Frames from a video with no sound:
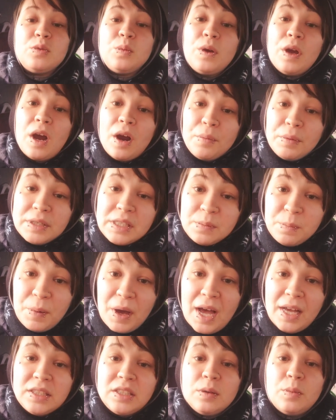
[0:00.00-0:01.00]
We are
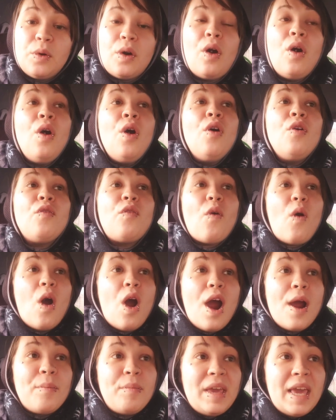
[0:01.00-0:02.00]
responsible for
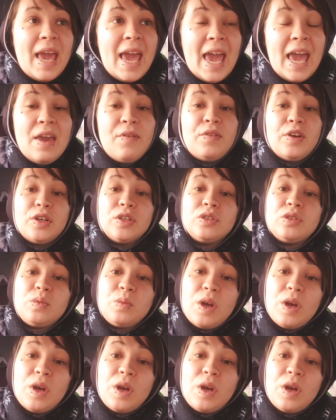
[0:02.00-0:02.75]
our behaviors.